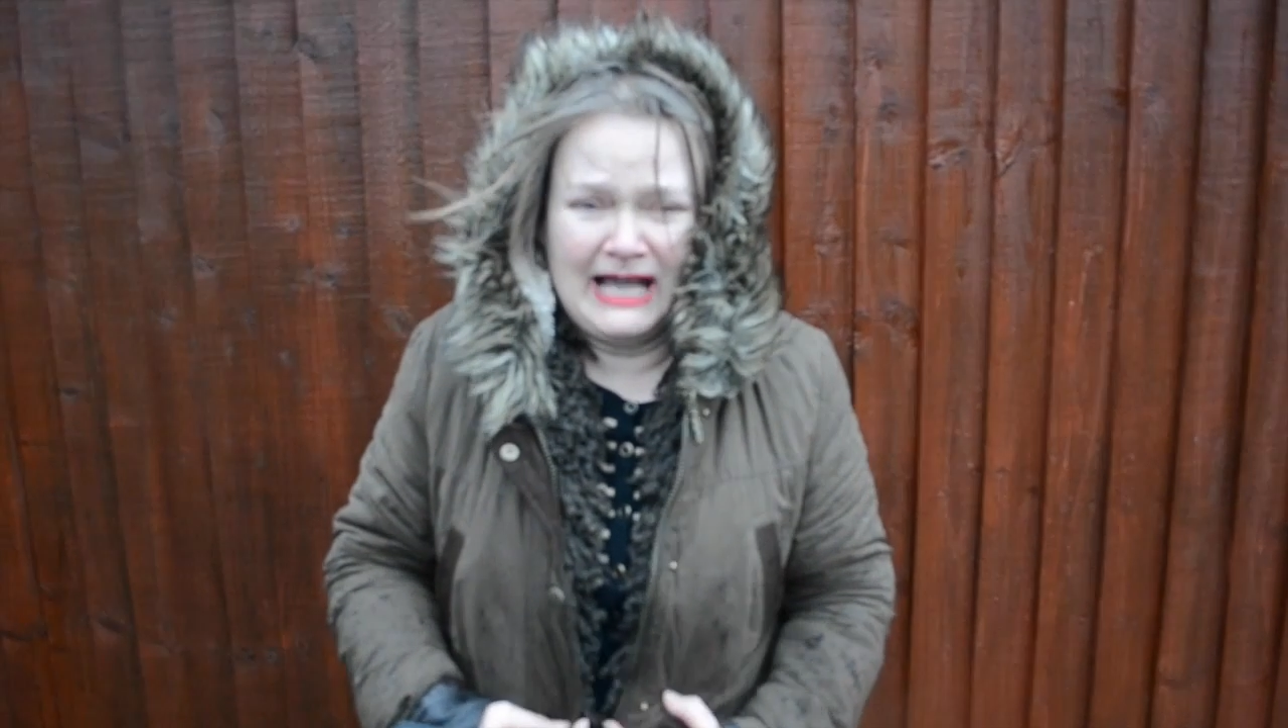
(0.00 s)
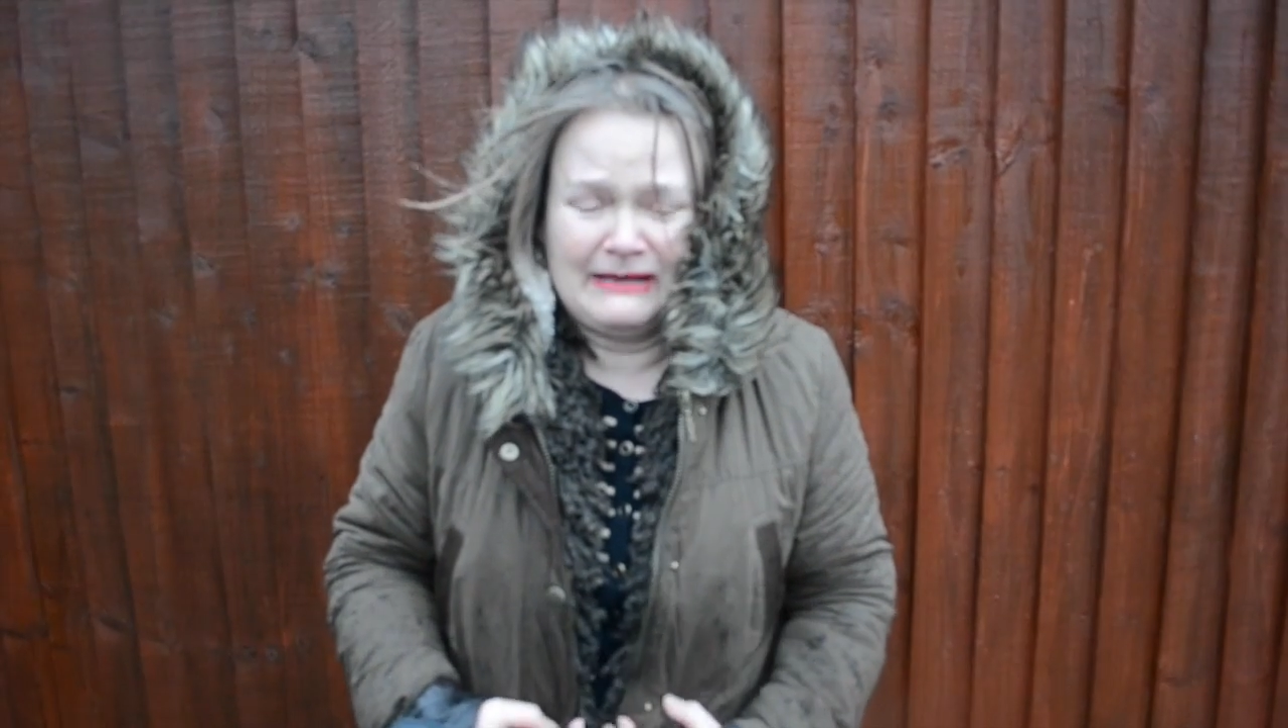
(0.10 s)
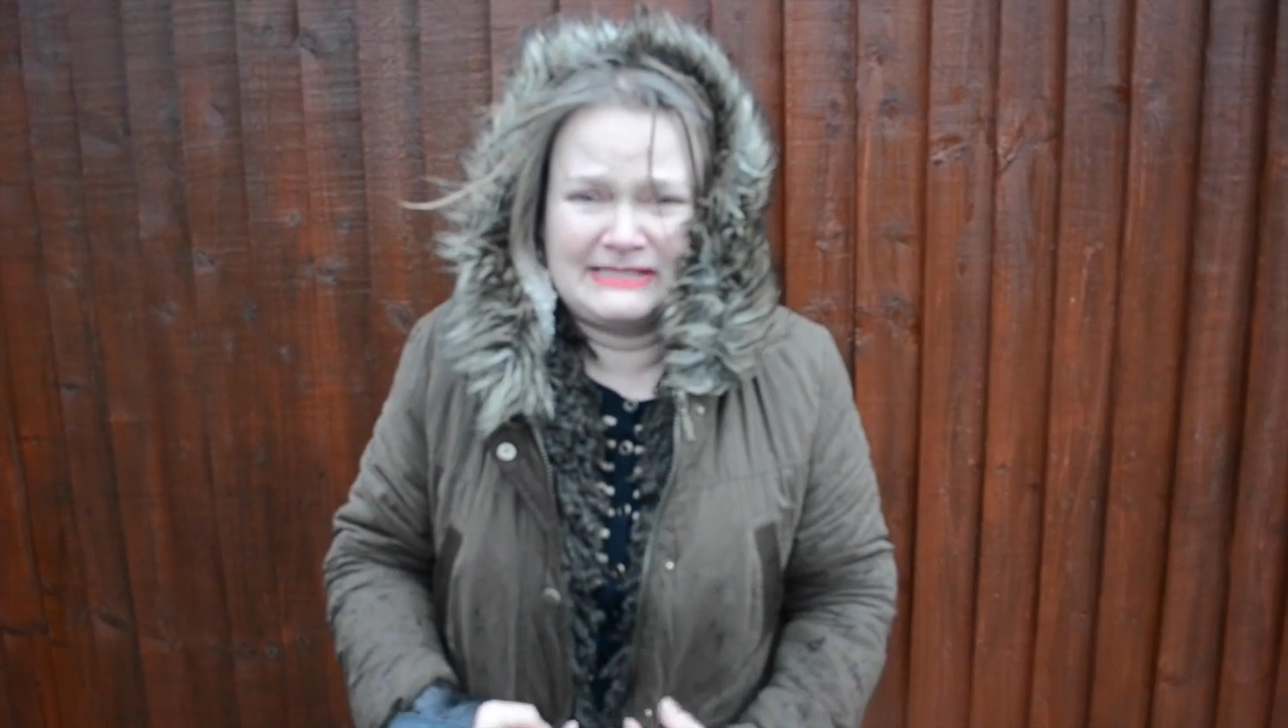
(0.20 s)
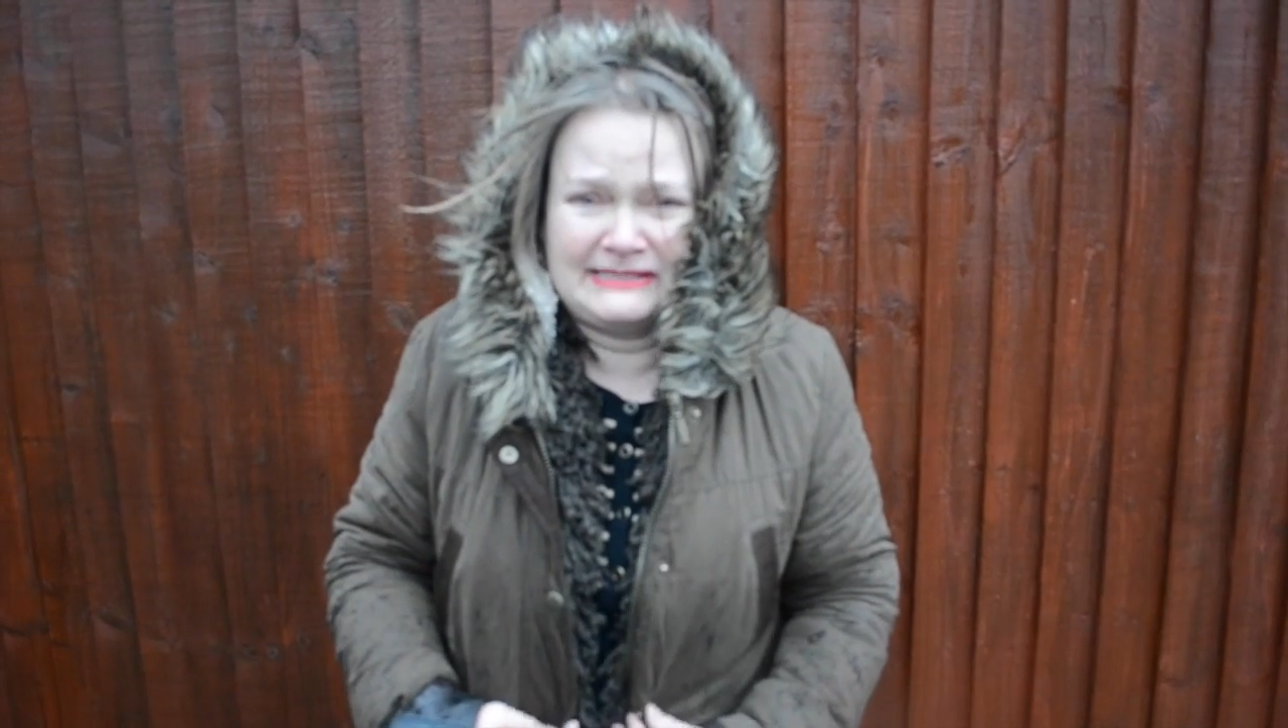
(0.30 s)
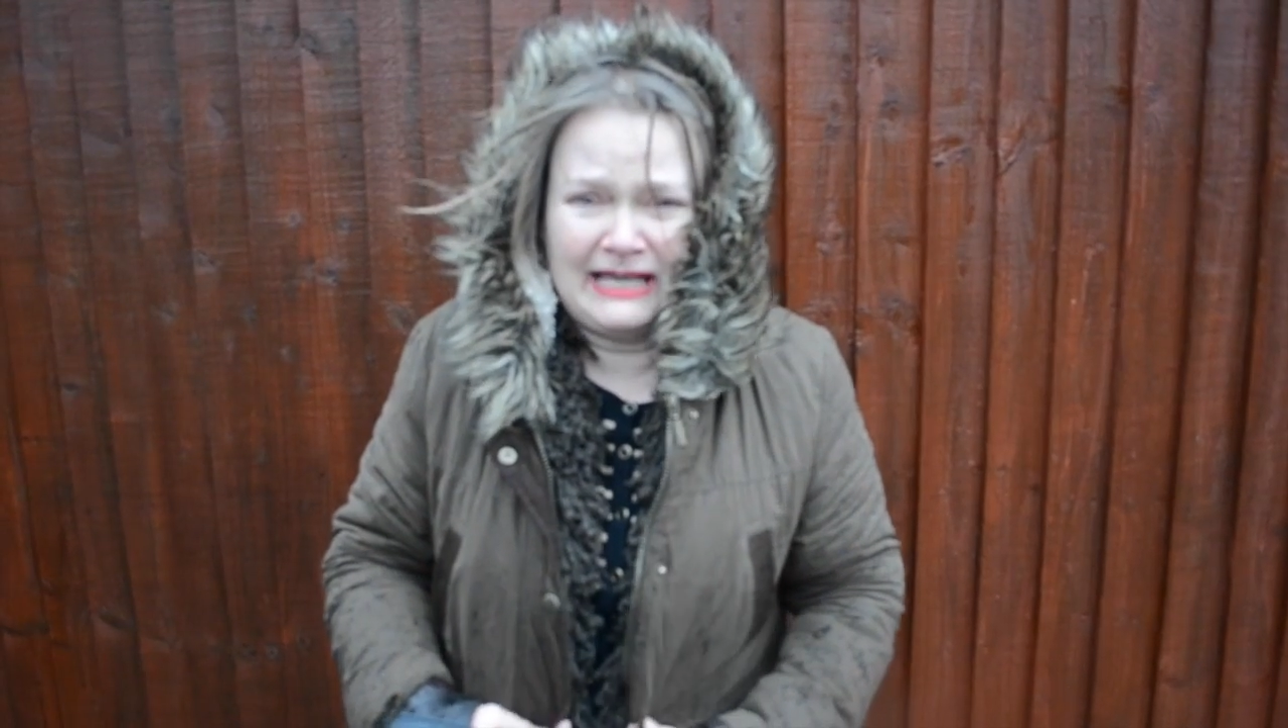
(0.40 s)

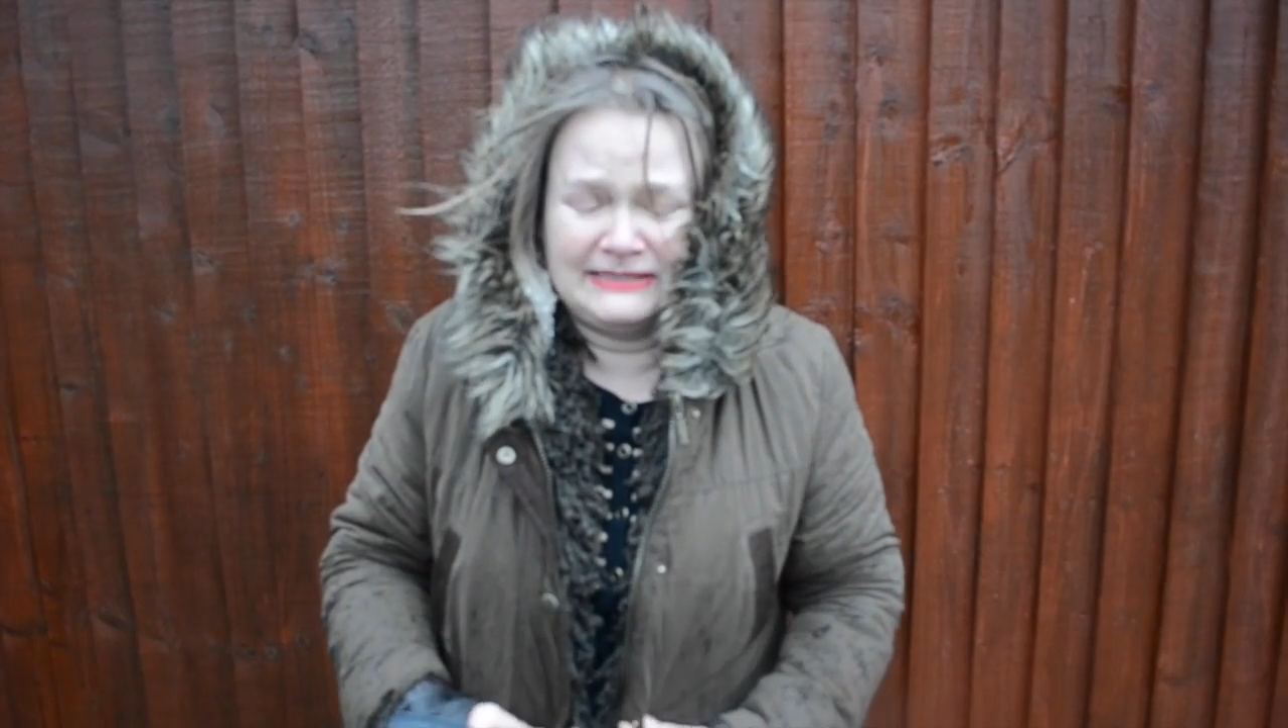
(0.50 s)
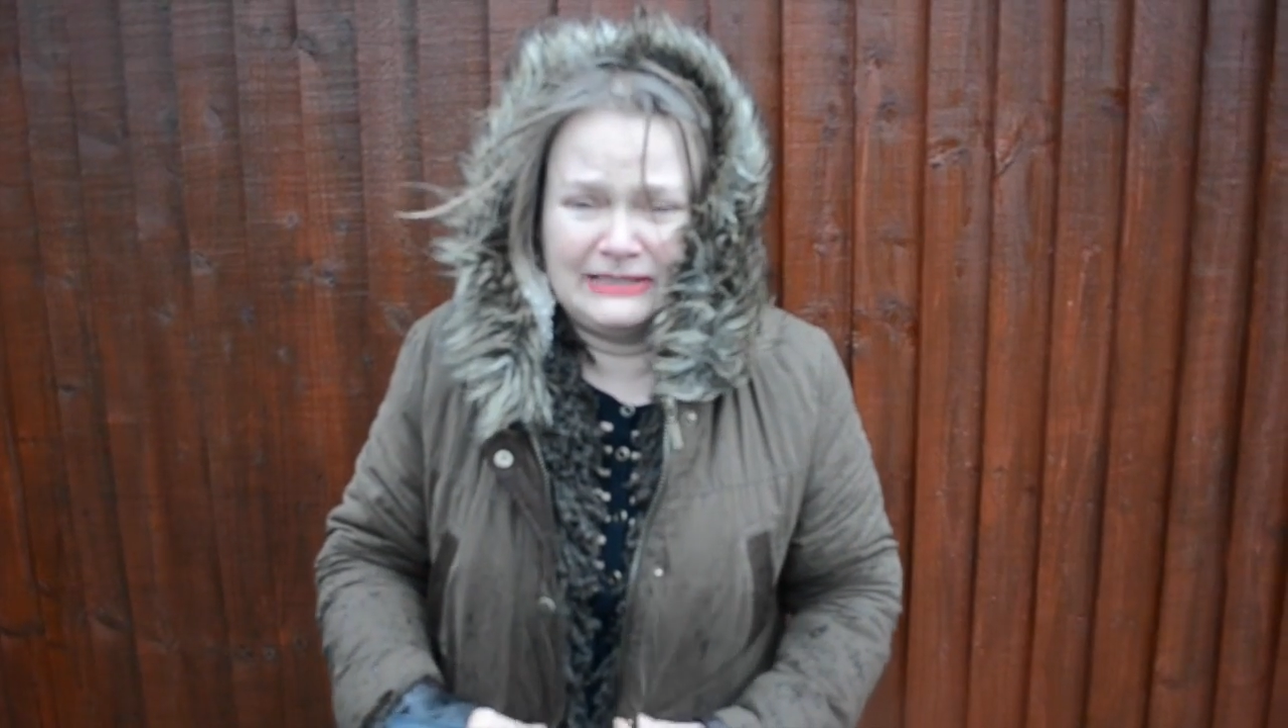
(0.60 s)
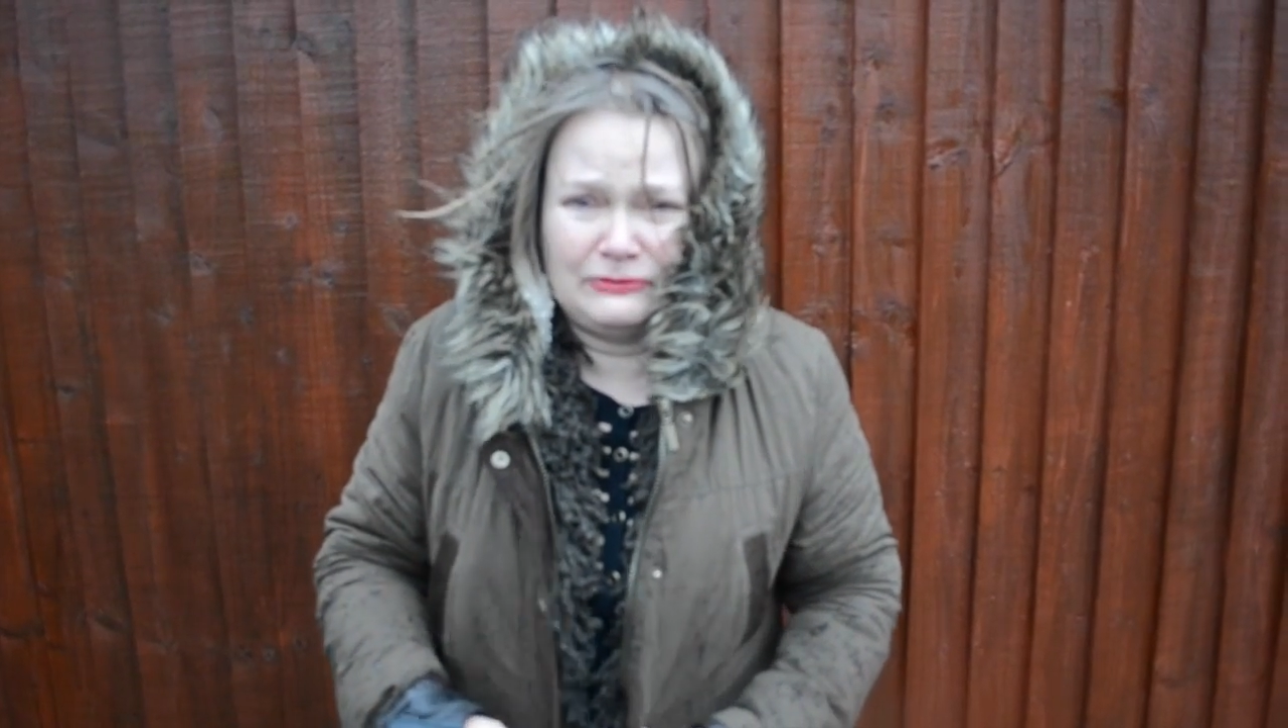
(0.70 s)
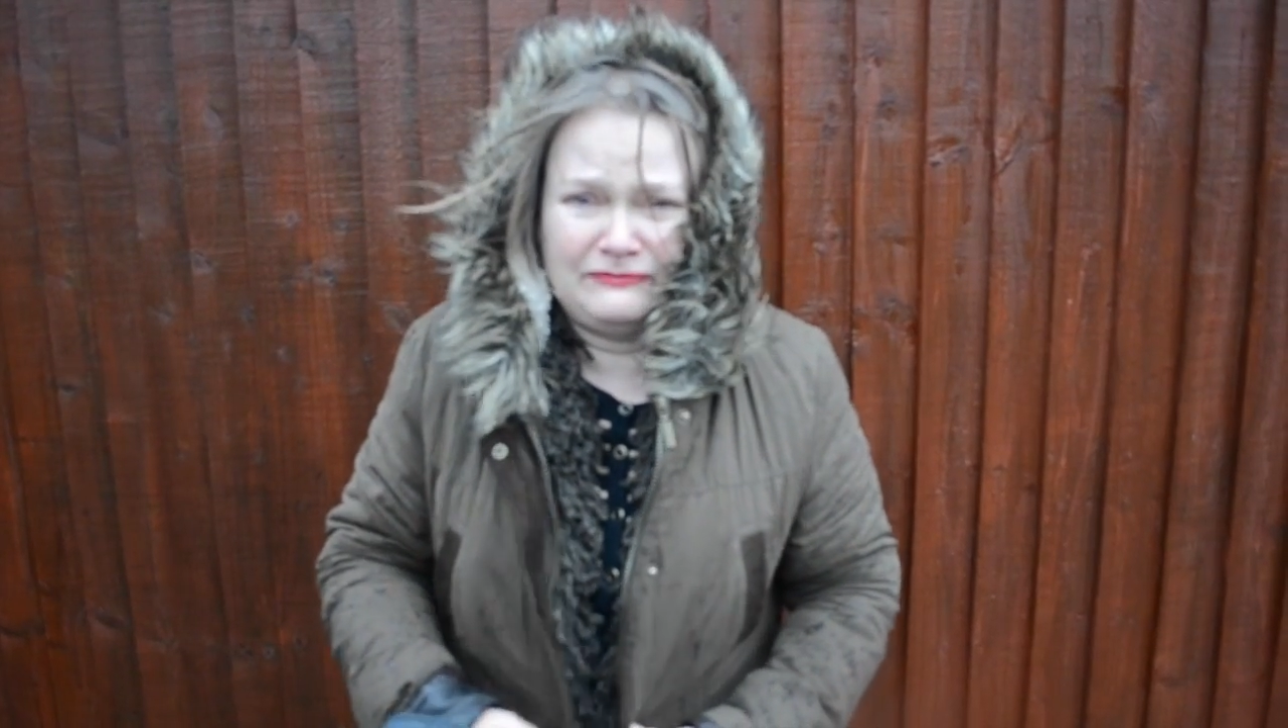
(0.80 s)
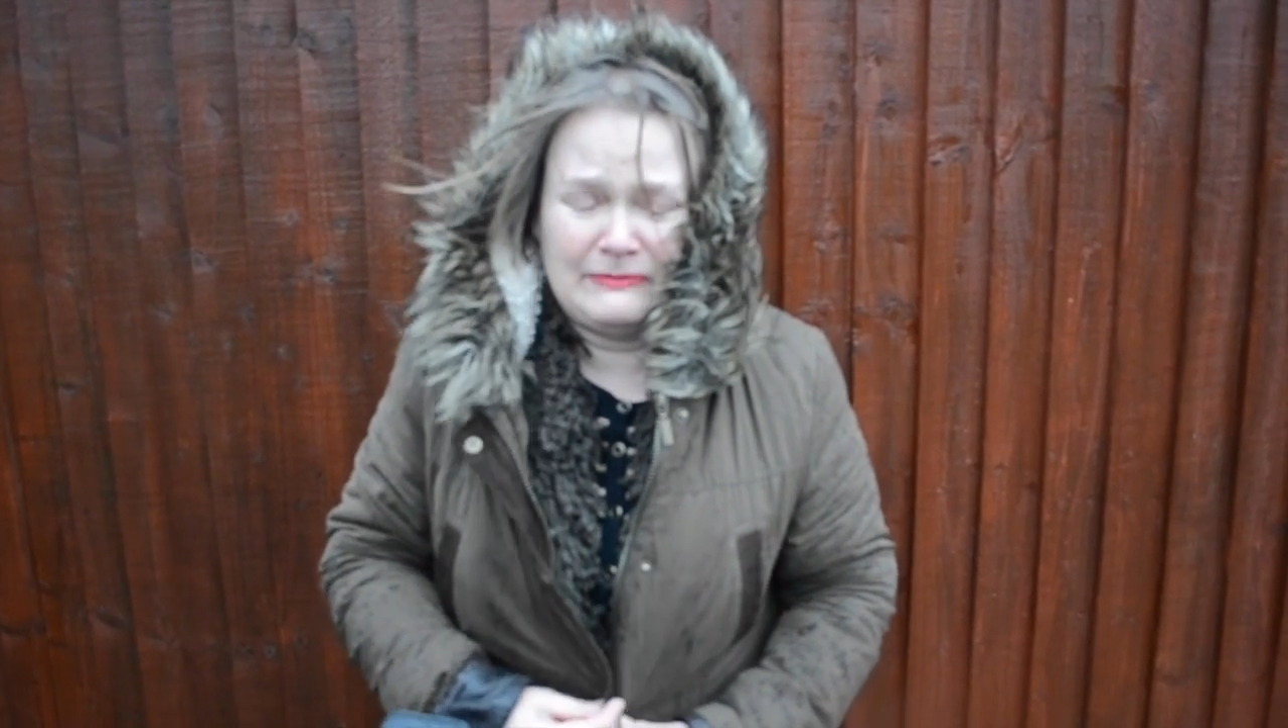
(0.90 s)
I'm standing up